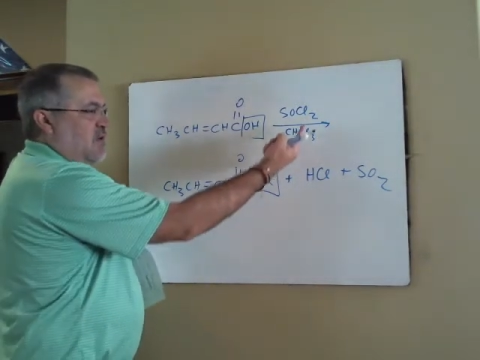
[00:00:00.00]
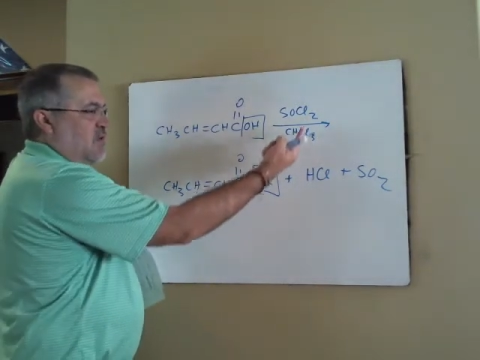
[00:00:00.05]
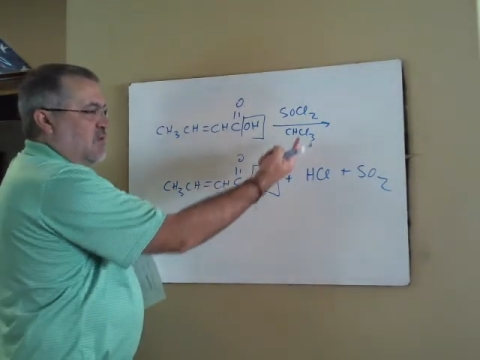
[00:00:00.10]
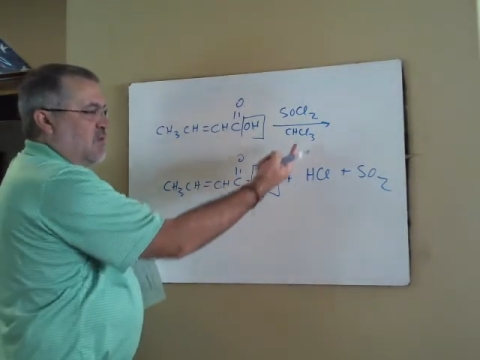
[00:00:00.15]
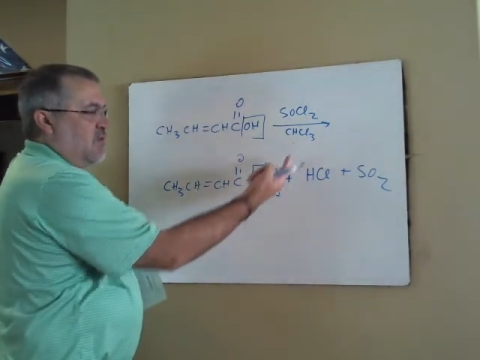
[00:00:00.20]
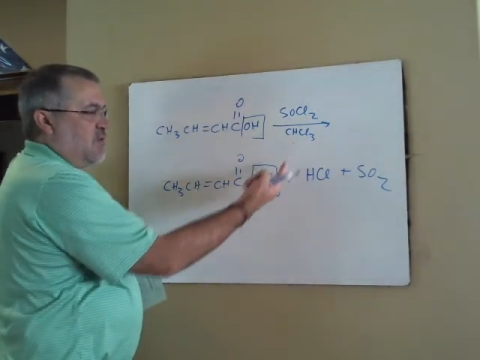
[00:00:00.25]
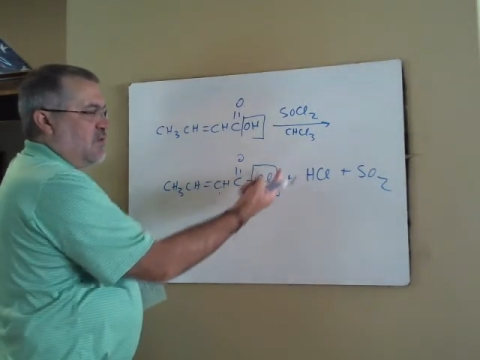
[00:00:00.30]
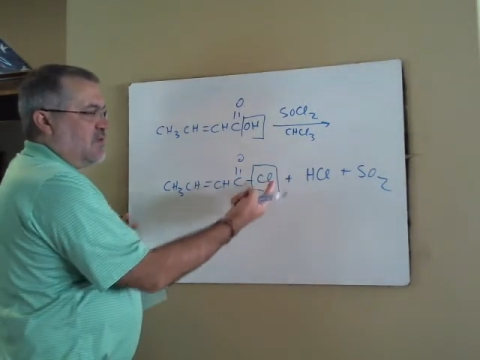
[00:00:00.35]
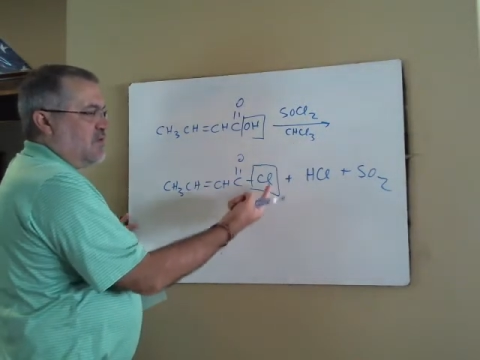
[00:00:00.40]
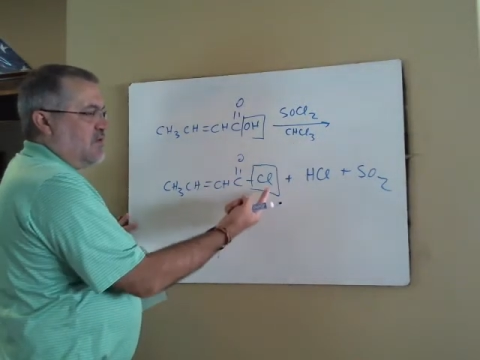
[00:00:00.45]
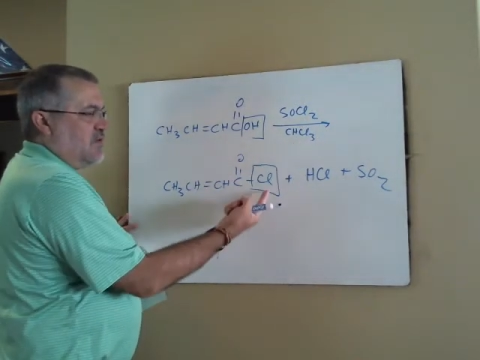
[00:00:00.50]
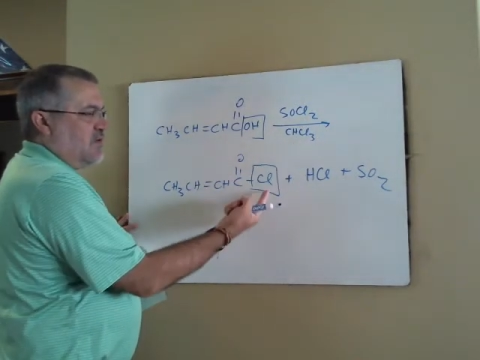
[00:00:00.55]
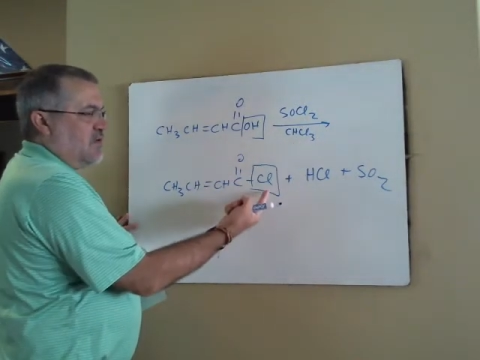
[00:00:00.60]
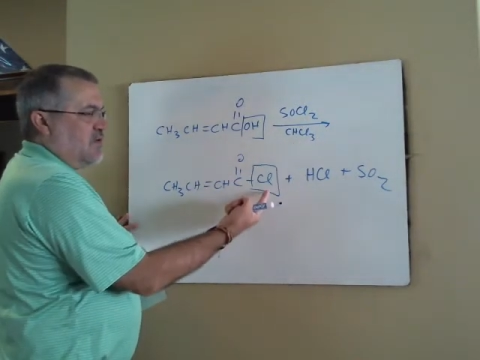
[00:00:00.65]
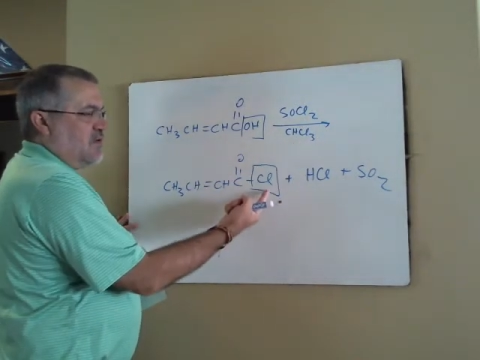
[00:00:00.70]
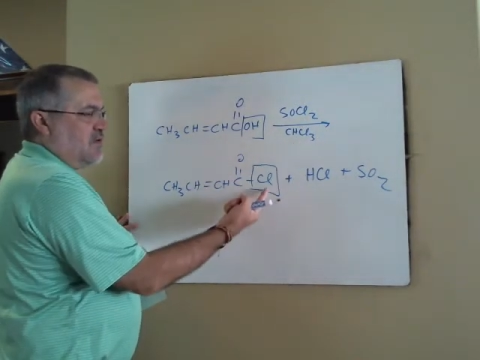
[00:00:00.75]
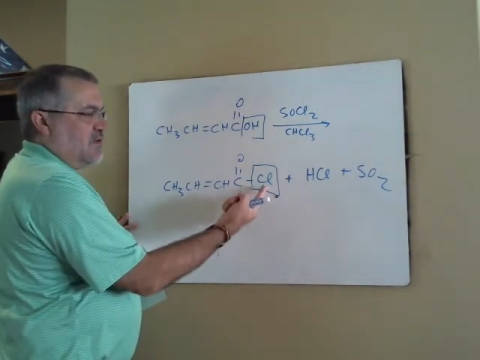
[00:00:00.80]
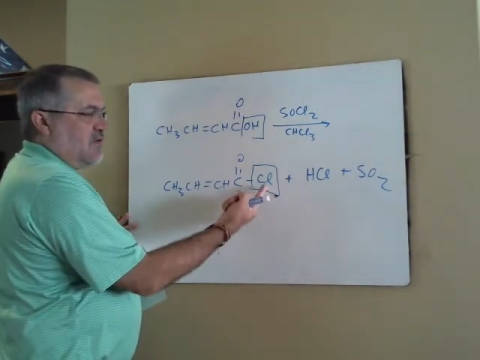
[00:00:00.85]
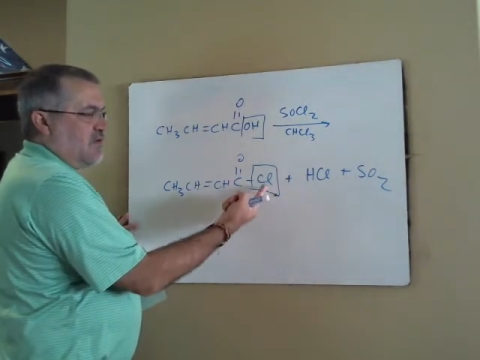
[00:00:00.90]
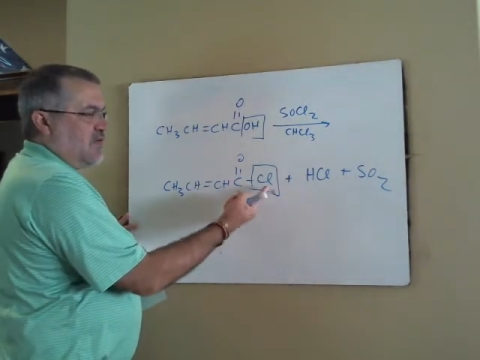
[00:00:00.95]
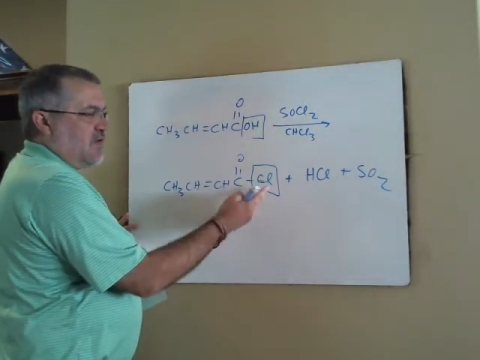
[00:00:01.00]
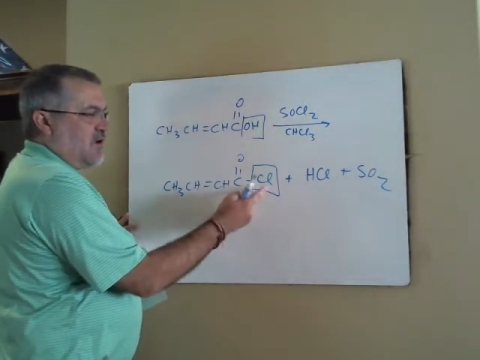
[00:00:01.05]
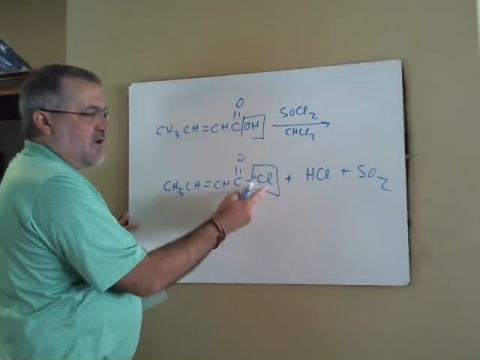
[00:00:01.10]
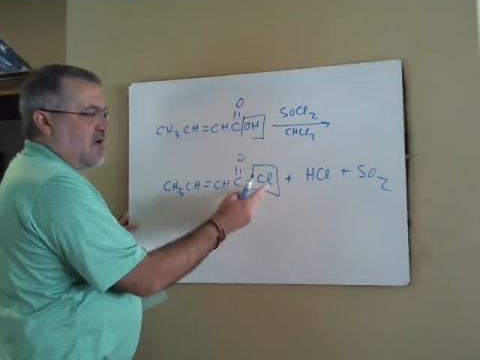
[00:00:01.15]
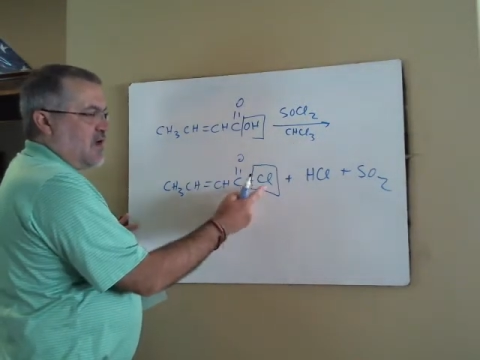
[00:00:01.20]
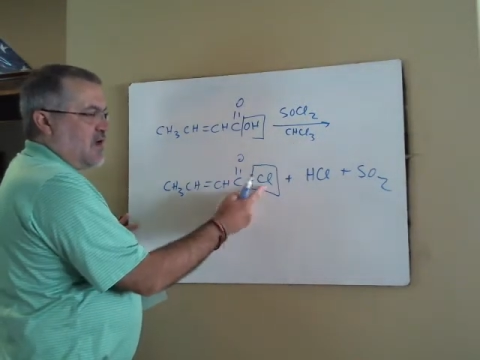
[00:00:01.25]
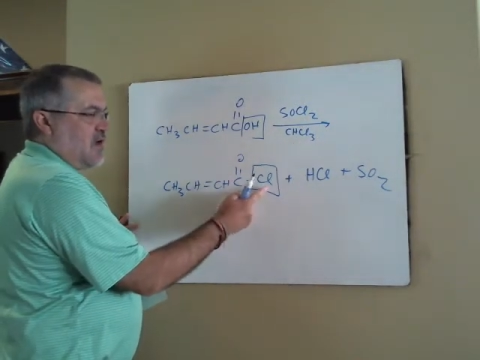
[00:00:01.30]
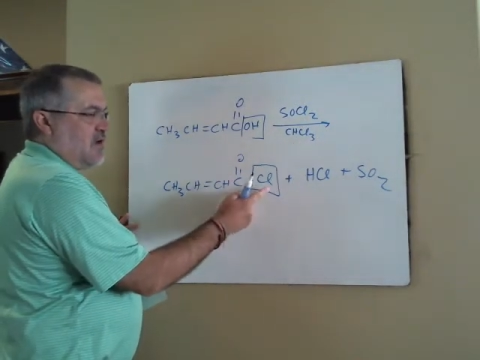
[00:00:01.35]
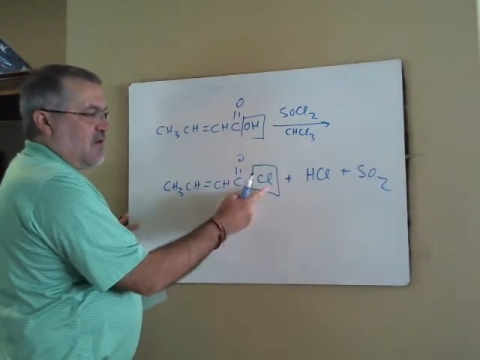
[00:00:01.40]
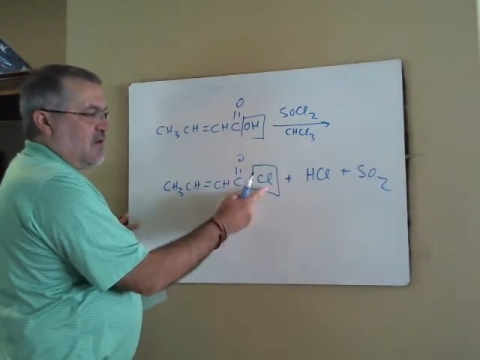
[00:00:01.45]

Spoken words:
with the nucleophile.